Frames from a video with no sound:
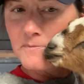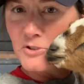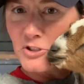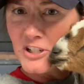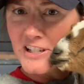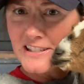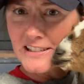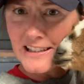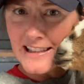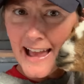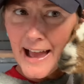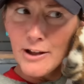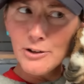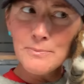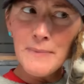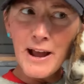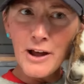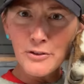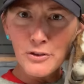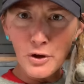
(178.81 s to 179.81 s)
She's a
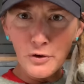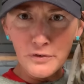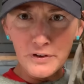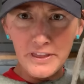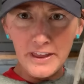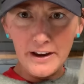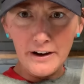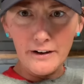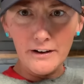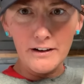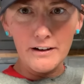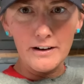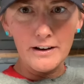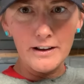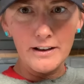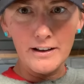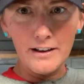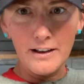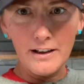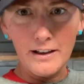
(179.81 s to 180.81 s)
loudmouth over there.
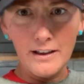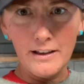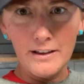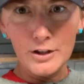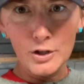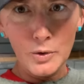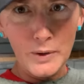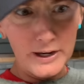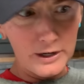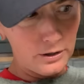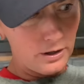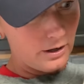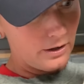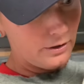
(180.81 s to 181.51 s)
You hear